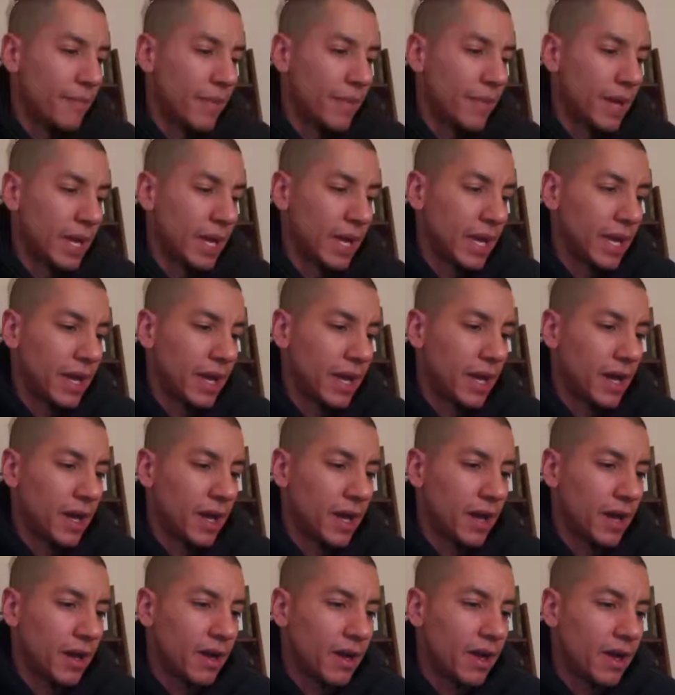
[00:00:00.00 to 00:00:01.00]
And
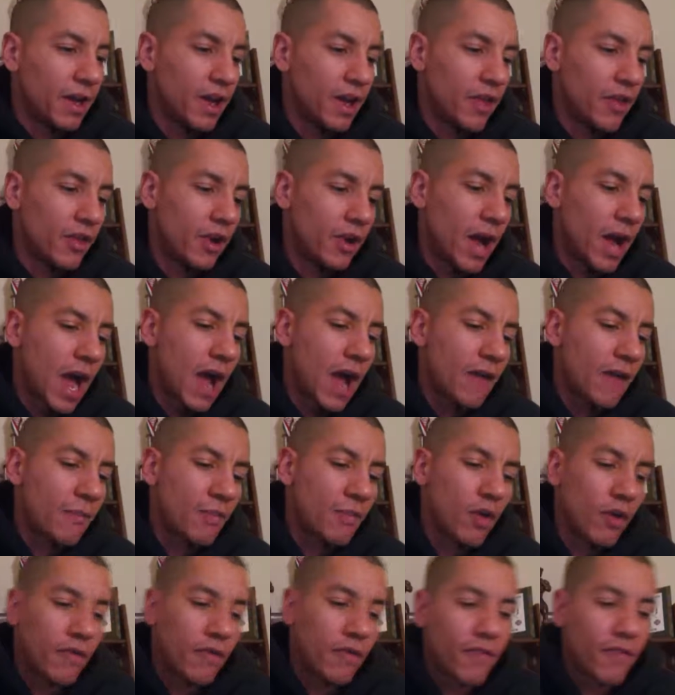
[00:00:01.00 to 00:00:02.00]
another
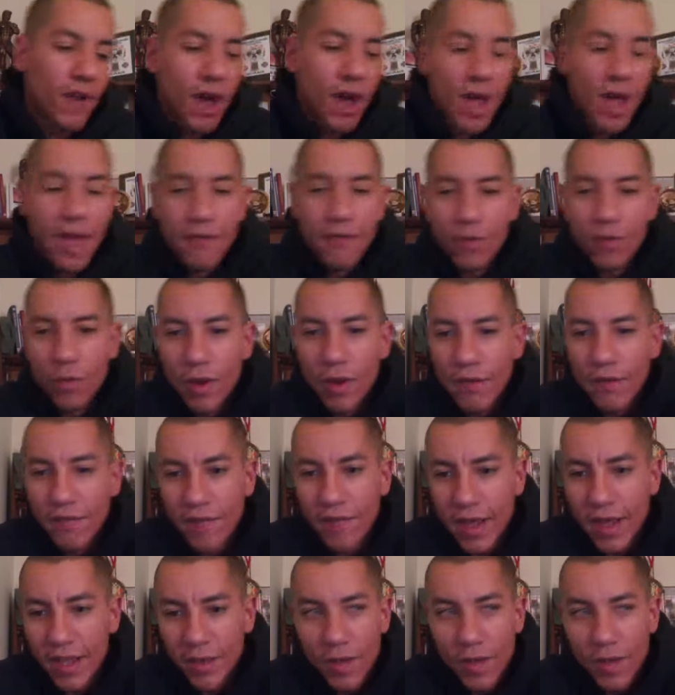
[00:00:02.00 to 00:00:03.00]
high-profile heavyweight
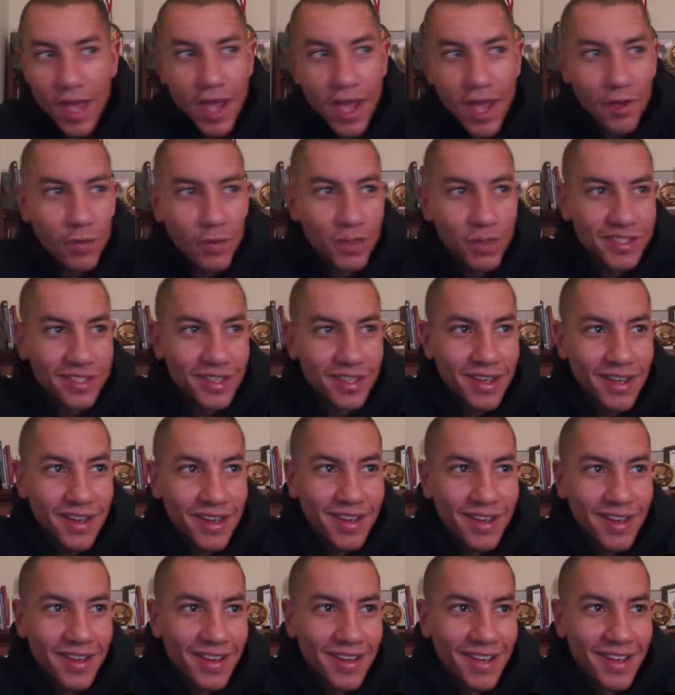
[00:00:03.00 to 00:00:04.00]
fight you had was
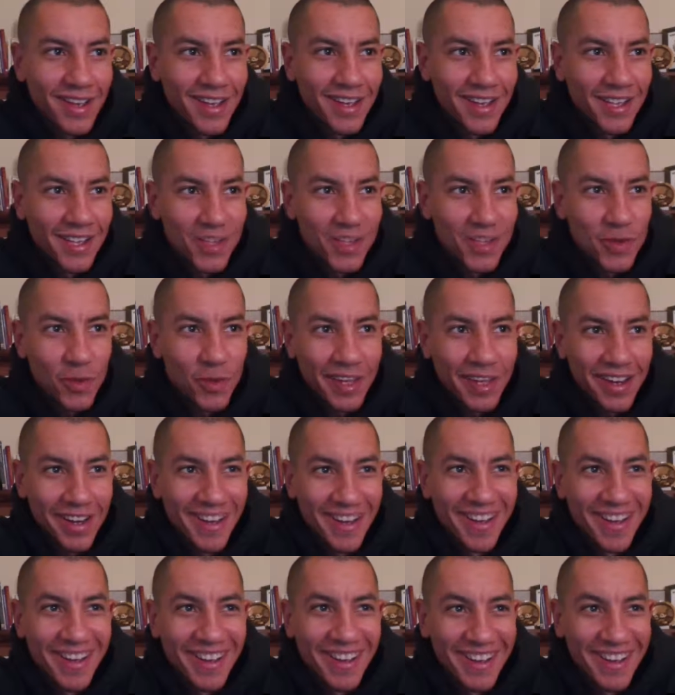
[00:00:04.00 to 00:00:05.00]
you and
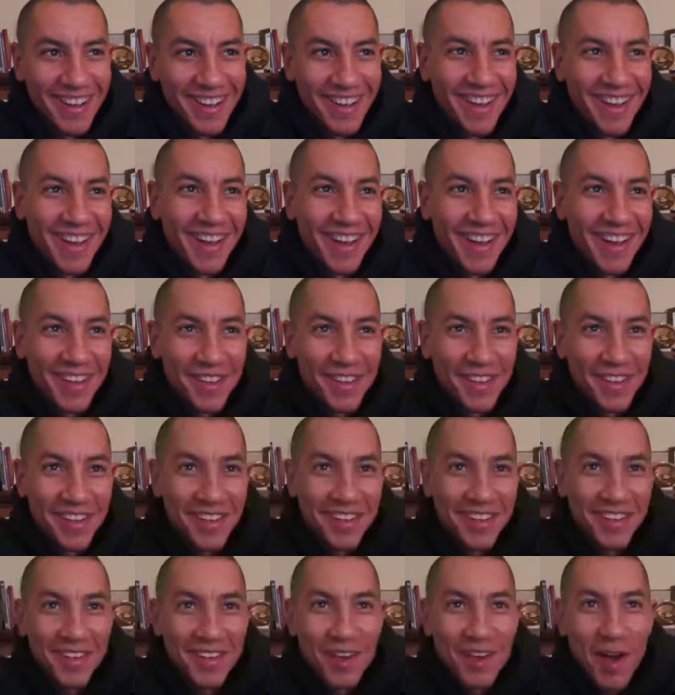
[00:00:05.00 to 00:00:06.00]

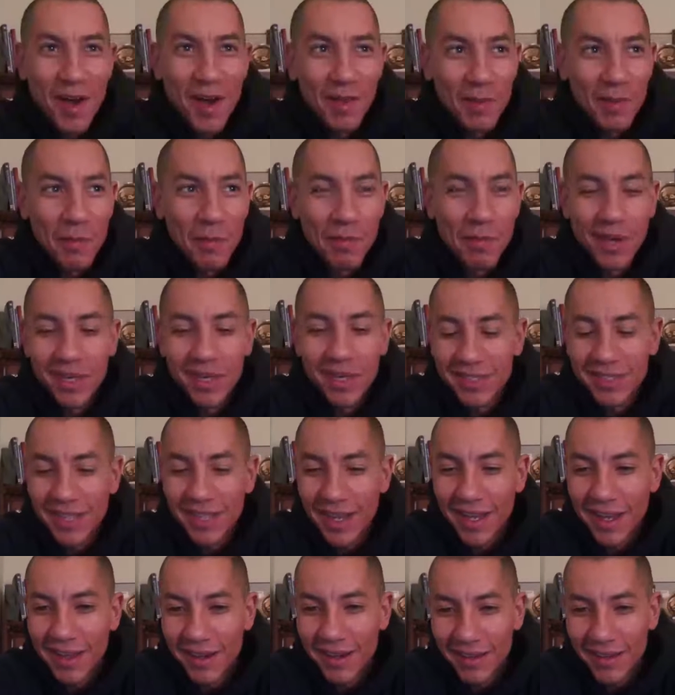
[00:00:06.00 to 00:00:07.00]
you call the milk
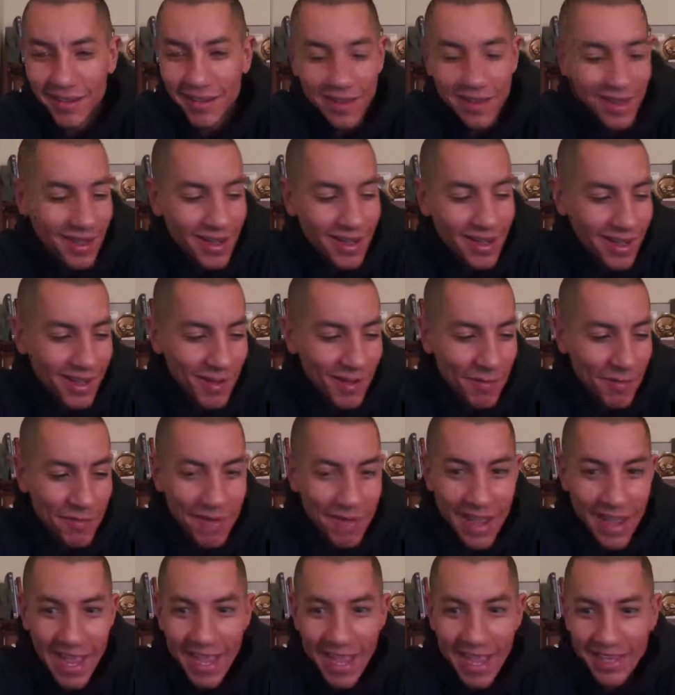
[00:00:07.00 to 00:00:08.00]
dud,
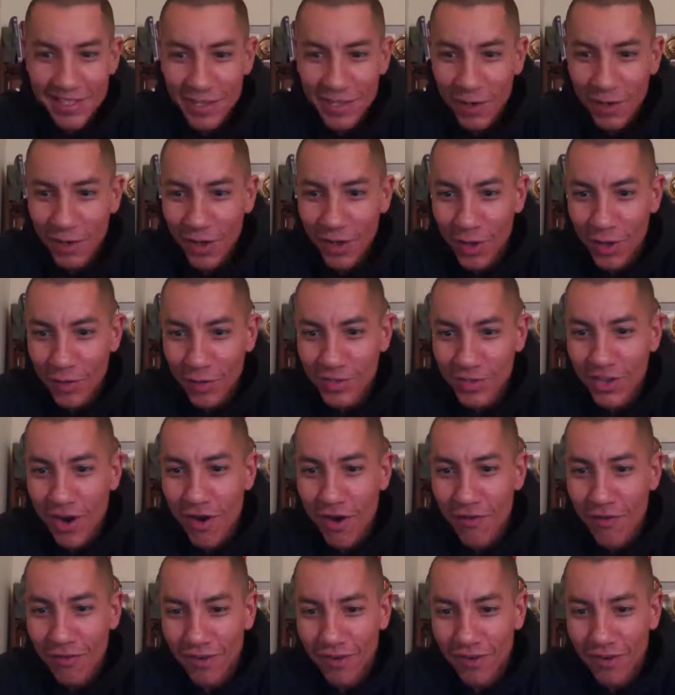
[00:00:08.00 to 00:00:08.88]
Antonio Tarver.